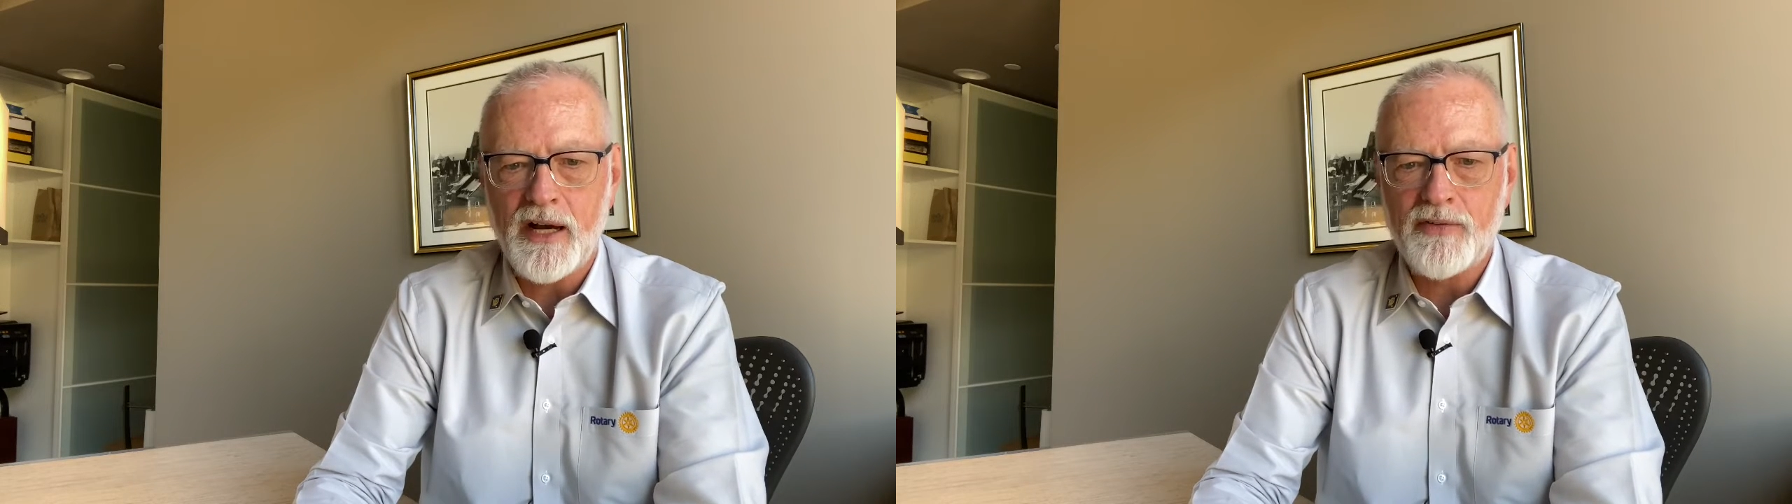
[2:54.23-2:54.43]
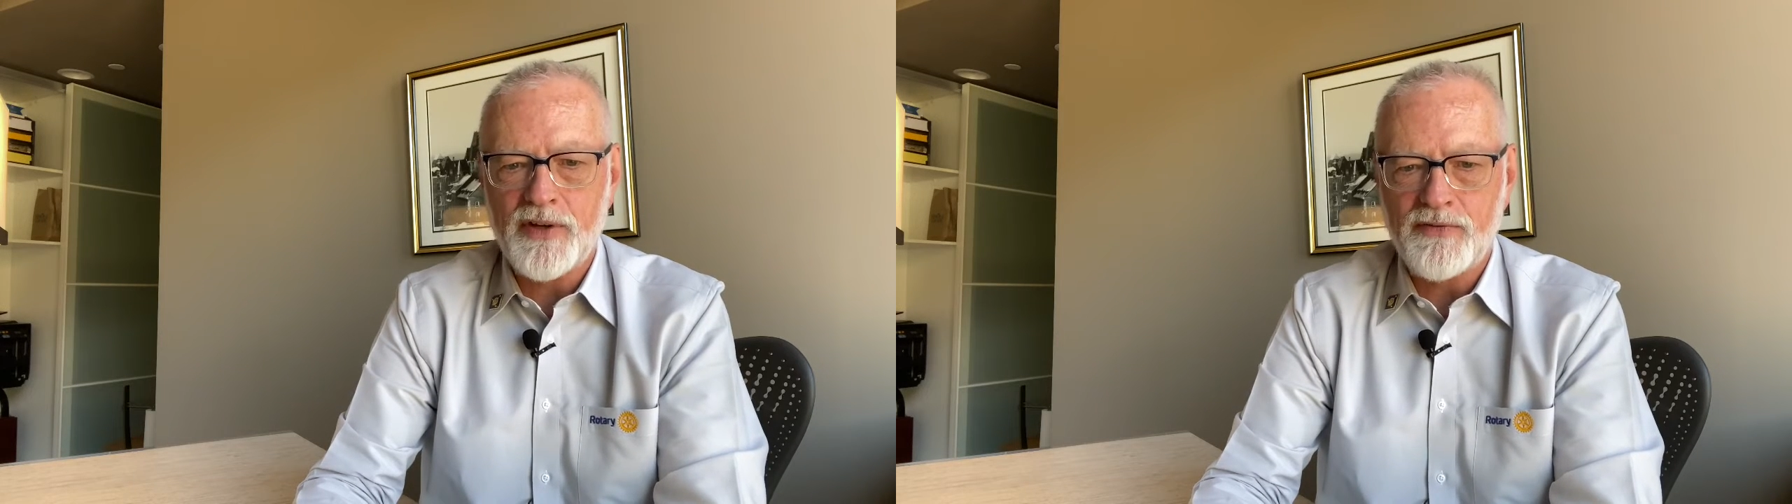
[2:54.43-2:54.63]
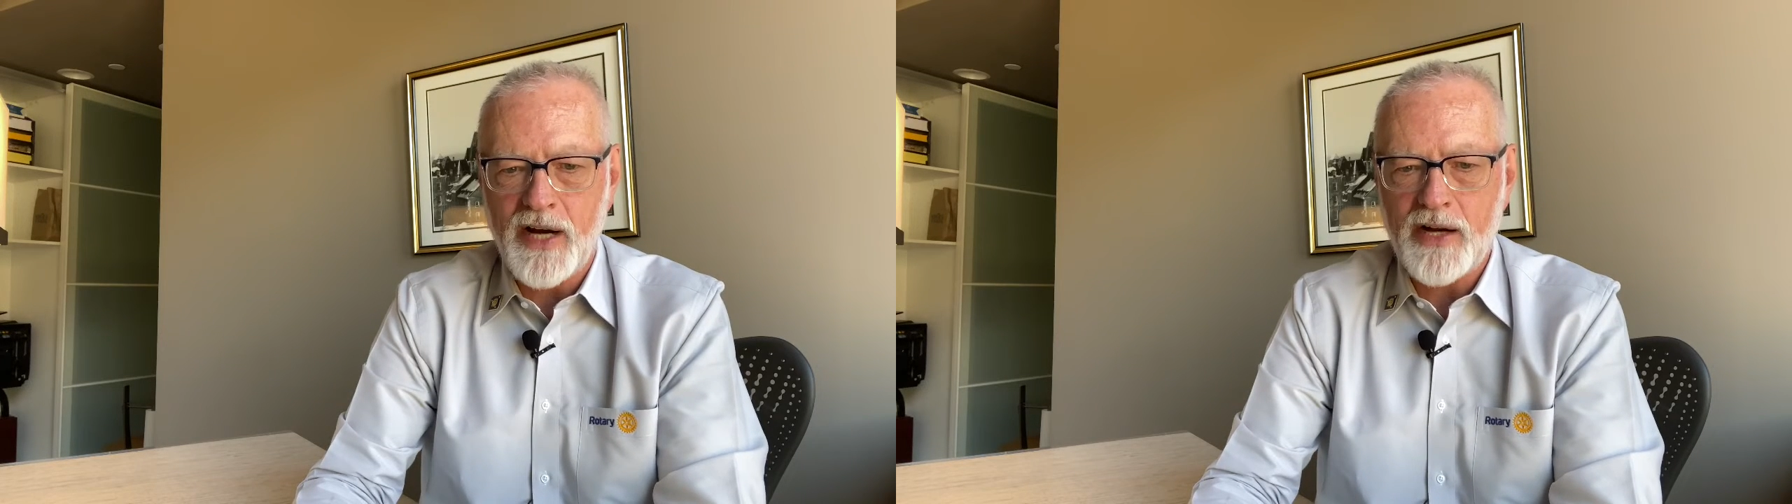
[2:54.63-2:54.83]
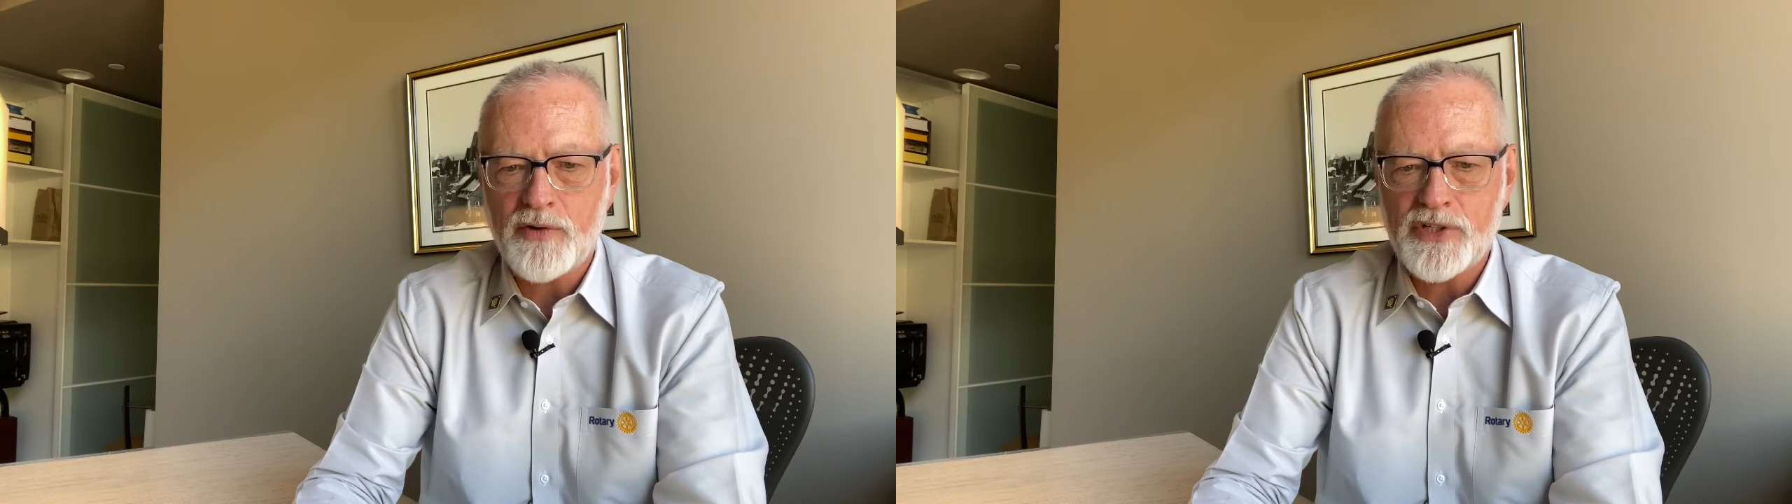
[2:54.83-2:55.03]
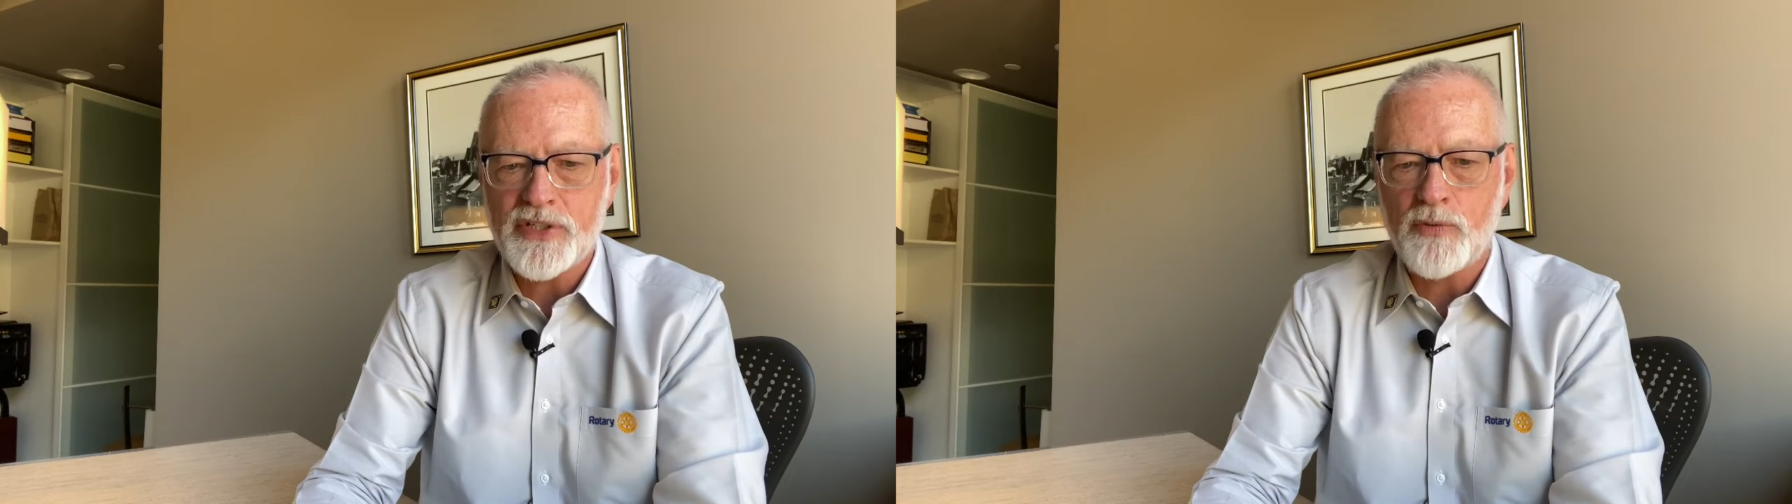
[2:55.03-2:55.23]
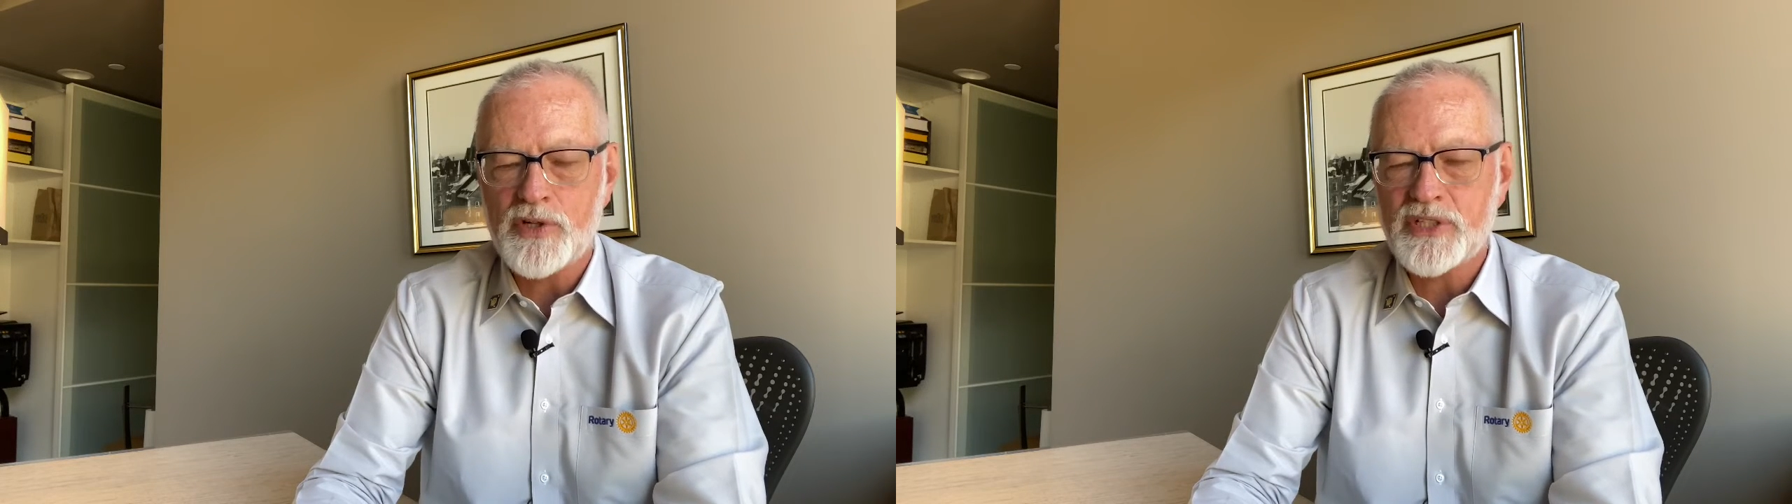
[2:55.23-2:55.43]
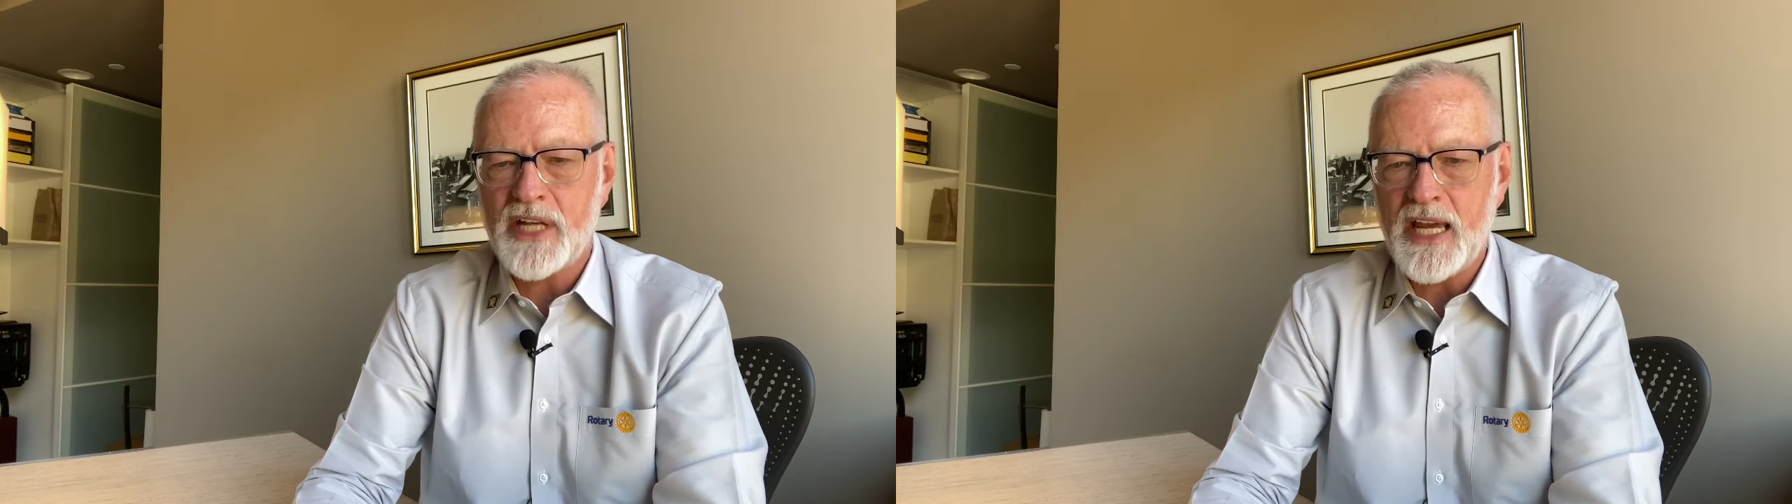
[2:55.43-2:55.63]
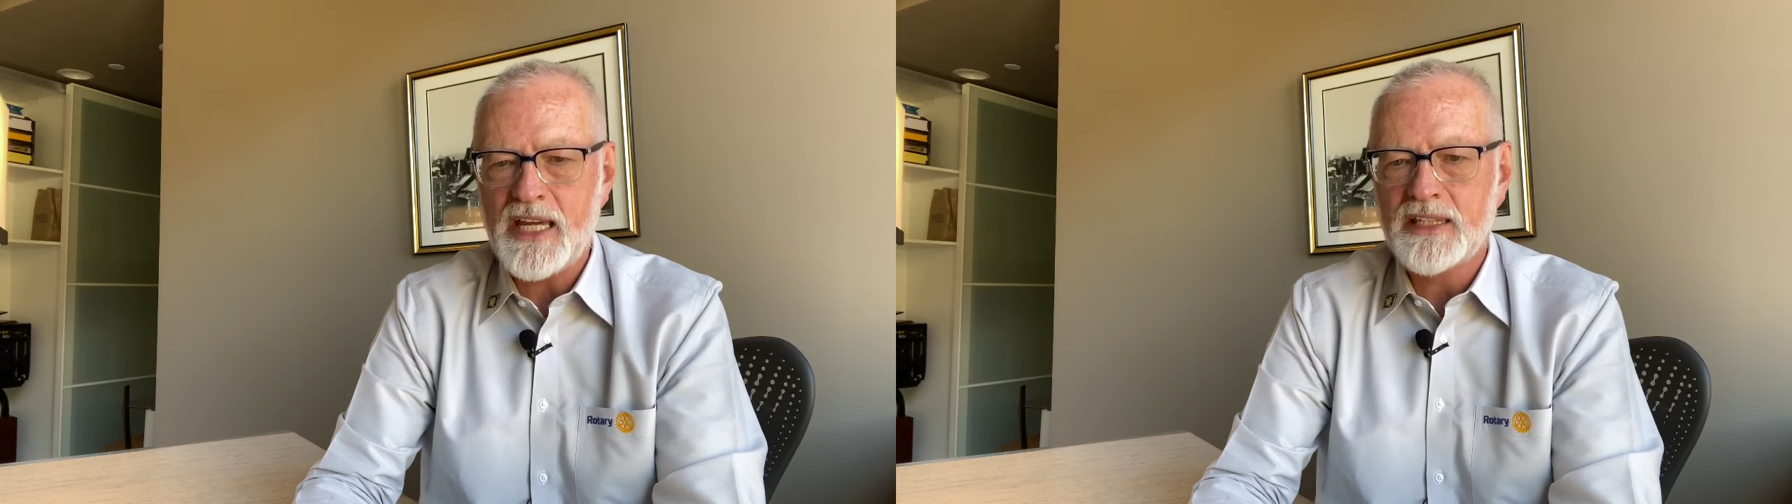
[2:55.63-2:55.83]
of the virus that was
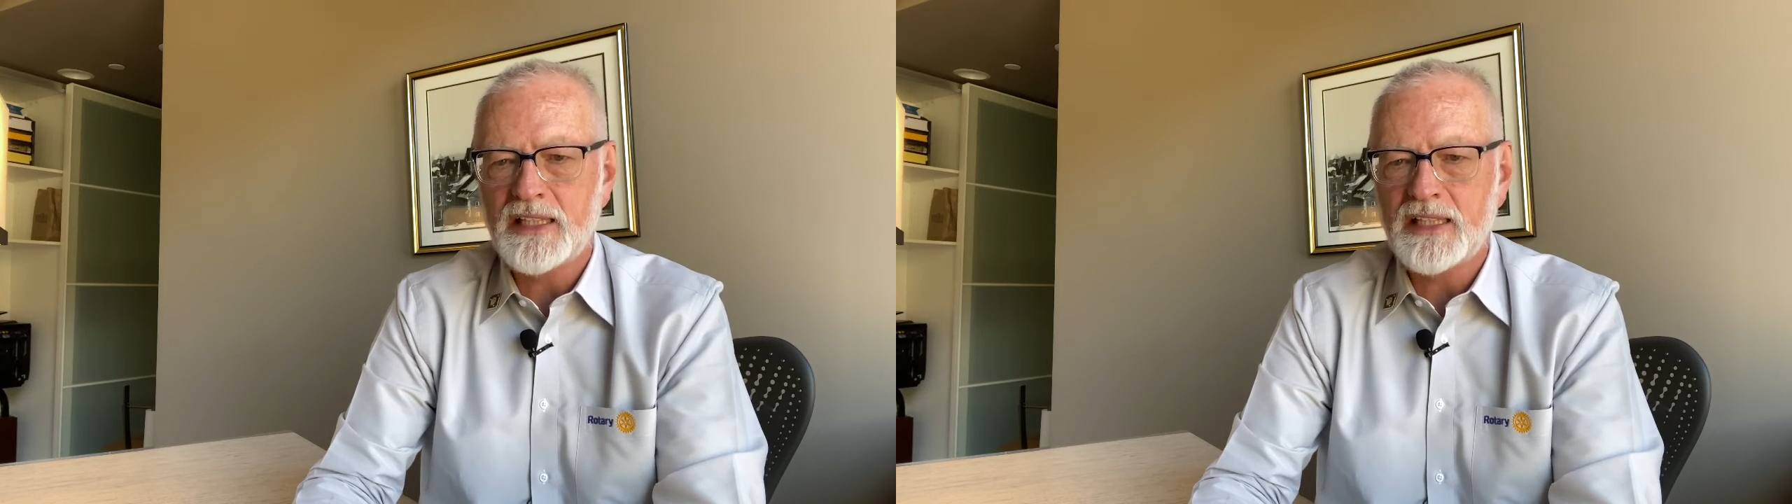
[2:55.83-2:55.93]
taking